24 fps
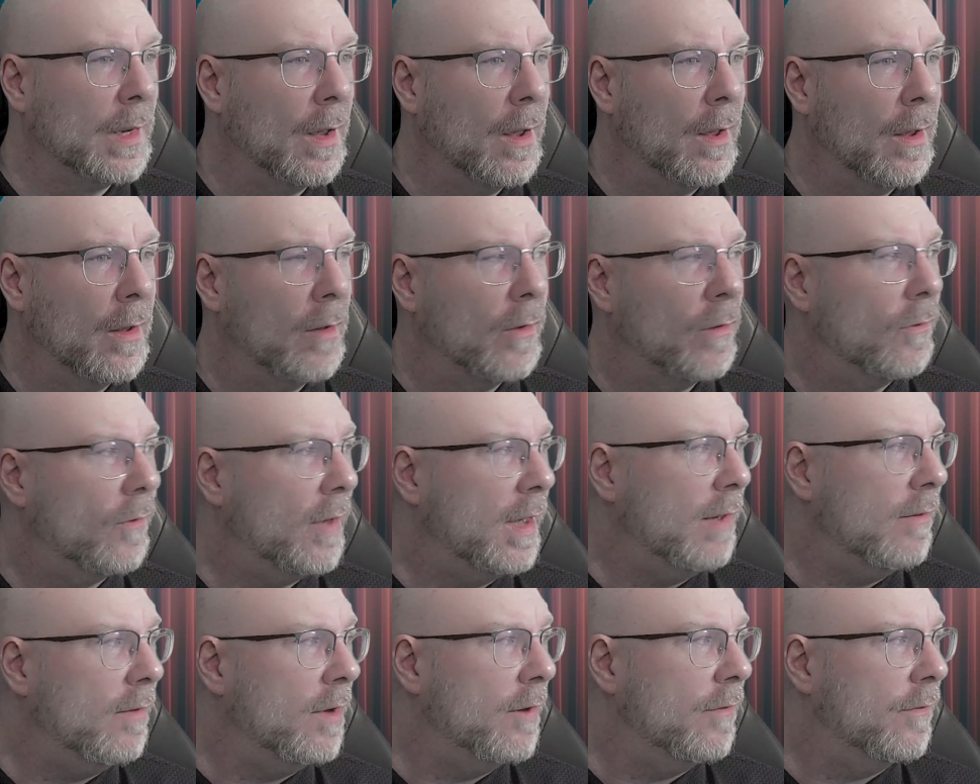So
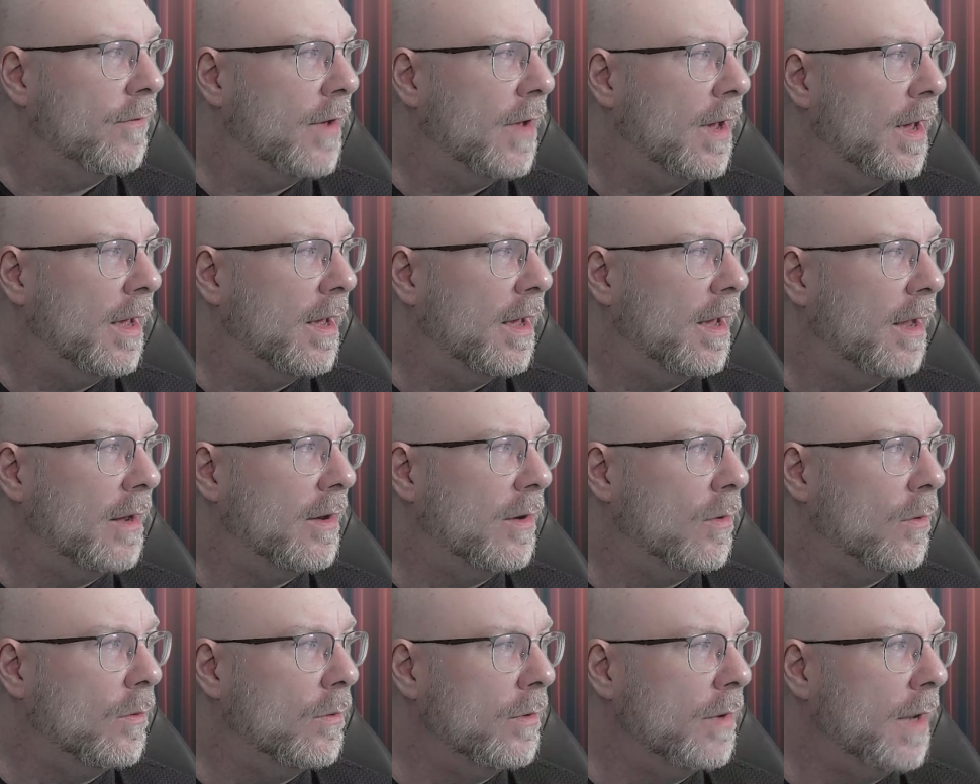even if I
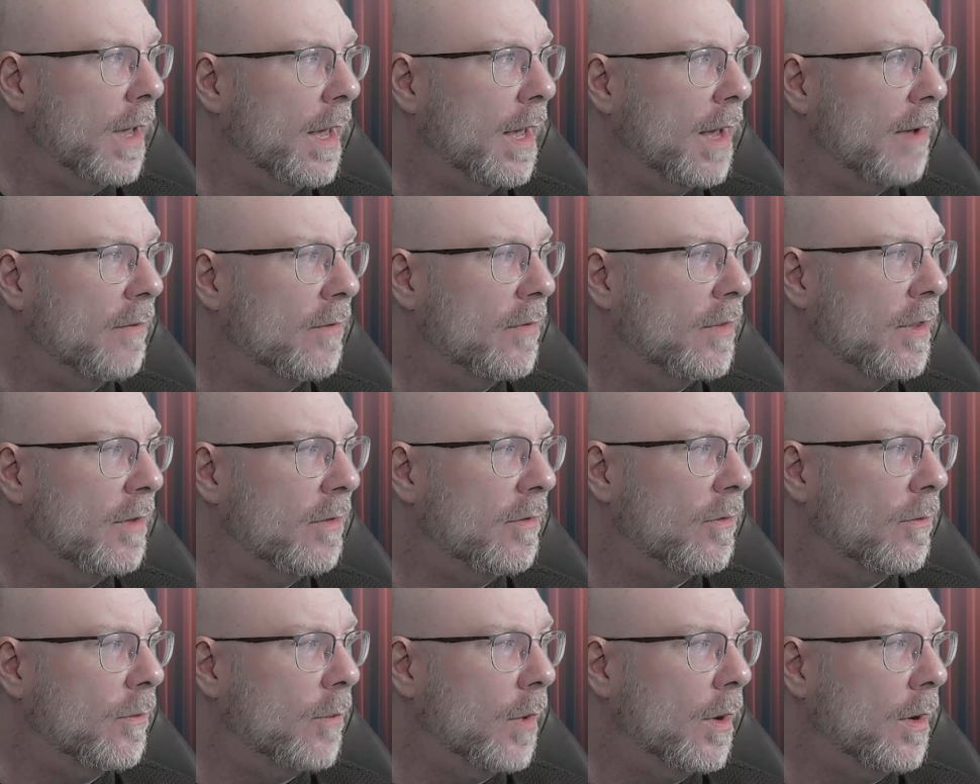don't have
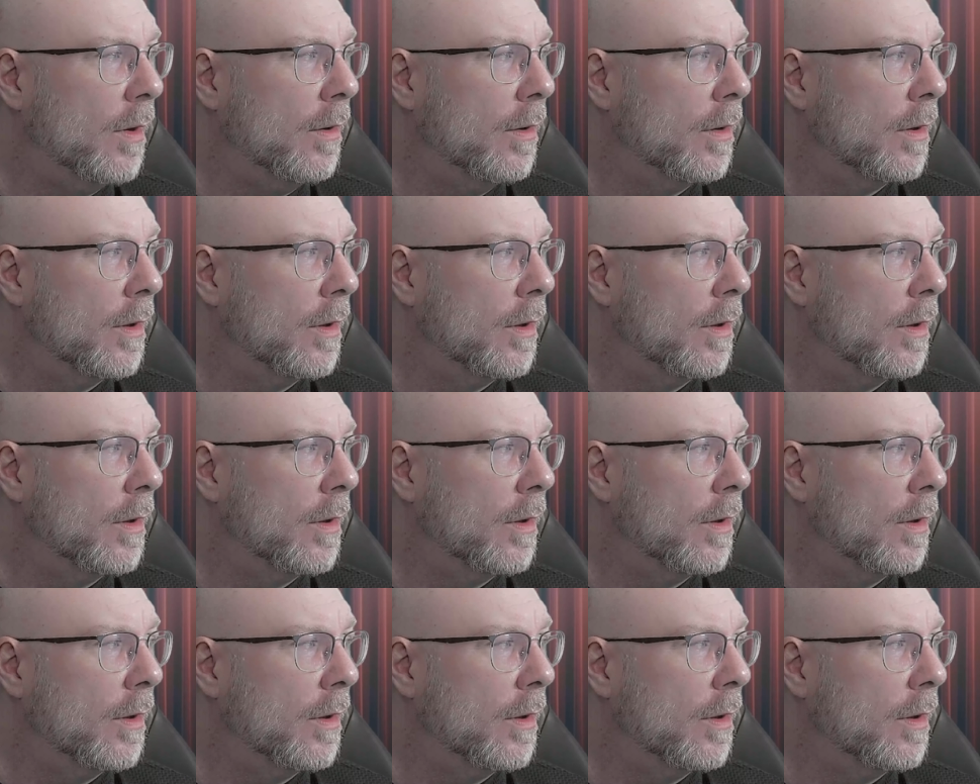this one,